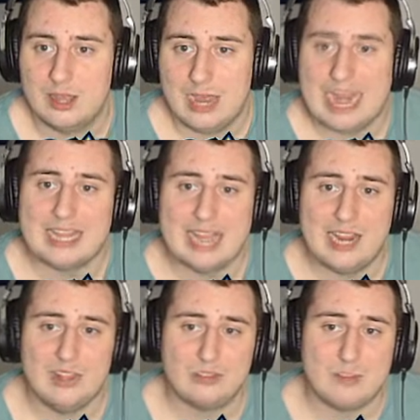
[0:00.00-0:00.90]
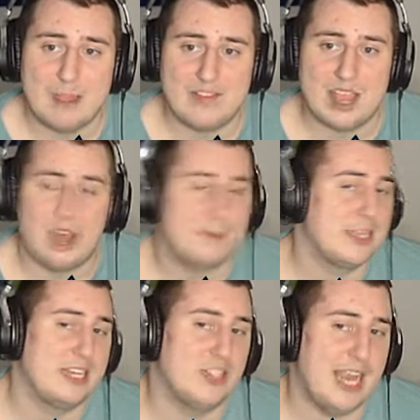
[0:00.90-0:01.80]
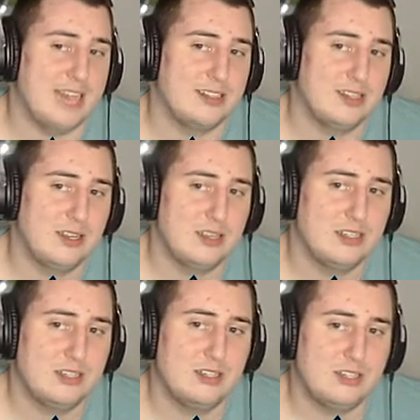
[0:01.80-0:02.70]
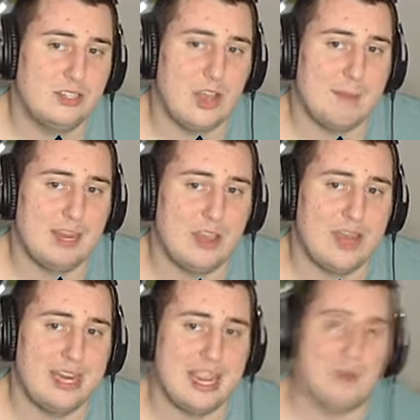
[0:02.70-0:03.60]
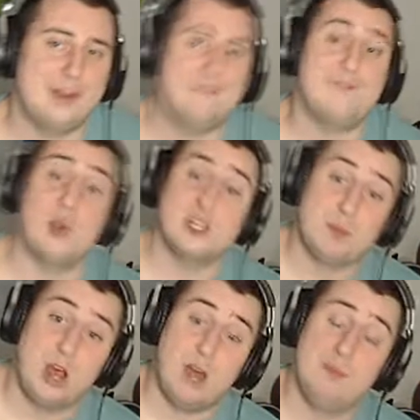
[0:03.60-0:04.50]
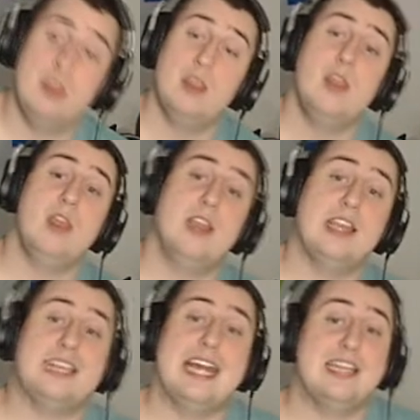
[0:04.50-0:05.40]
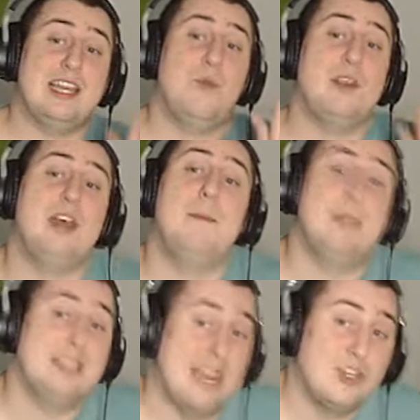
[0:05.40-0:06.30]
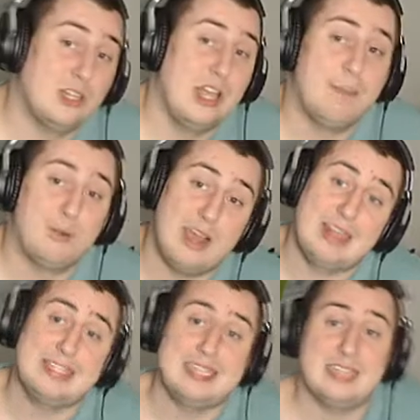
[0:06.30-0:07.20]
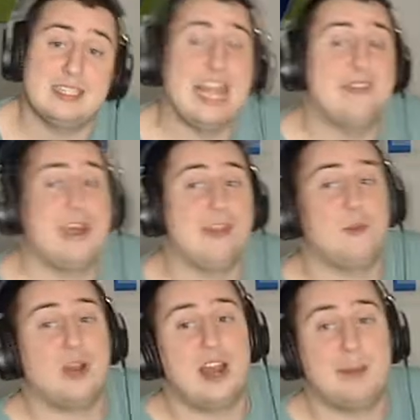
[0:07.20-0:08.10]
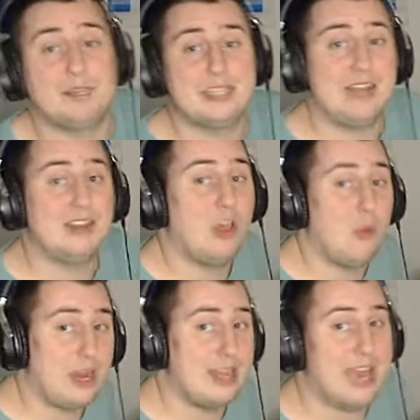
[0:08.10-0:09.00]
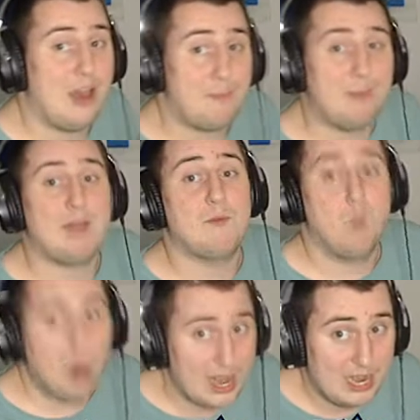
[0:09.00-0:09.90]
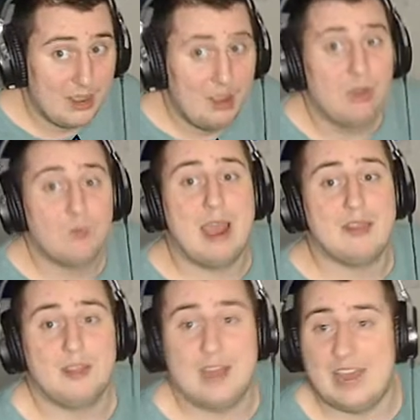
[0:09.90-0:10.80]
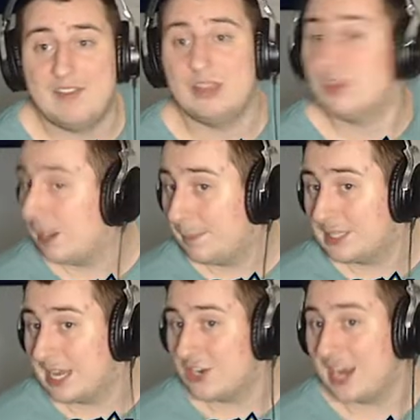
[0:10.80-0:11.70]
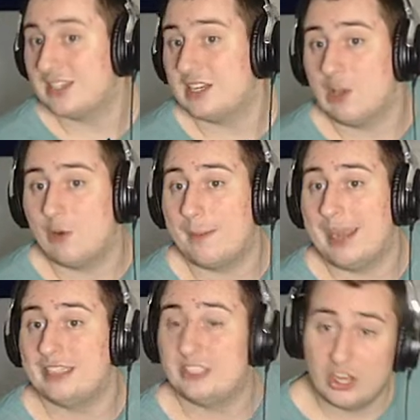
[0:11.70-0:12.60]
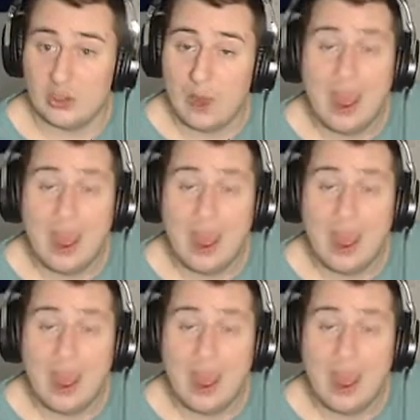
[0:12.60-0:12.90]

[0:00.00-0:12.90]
I like Low Sweep having a one hundred percent chance, so I'm going to go ahead and get rid of Force Palm, because it has, with a potential of paralysis, I'd rather one hundred percent lower it down by one, rather than having a thirty percent chance to lower by two.